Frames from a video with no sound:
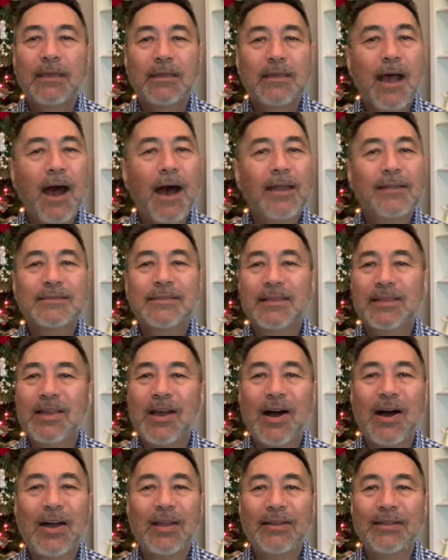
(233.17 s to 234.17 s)
God is a
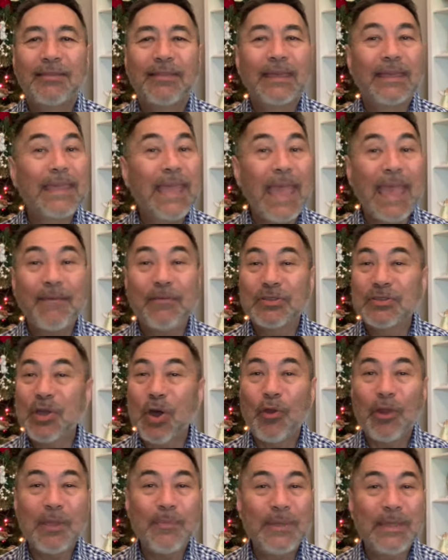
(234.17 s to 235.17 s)
God that gave his
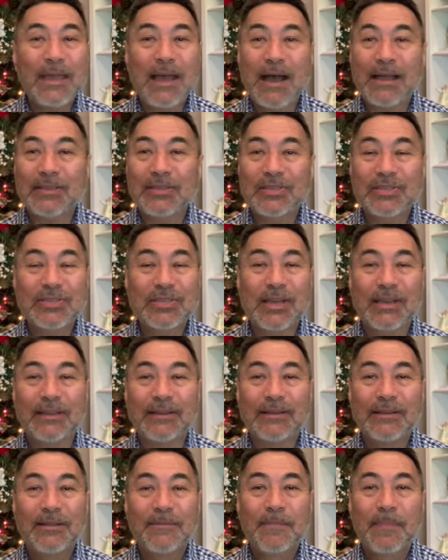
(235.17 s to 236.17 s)
only begotten
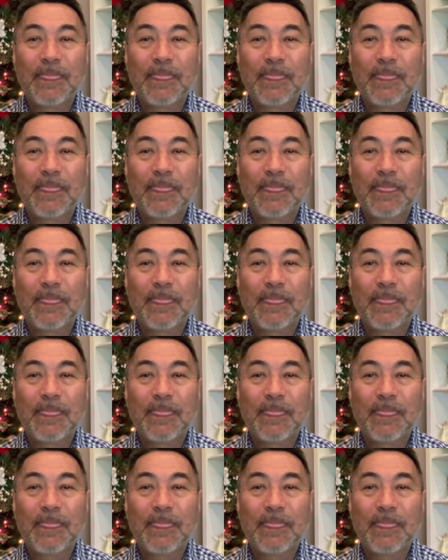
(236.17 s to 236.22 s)
Son,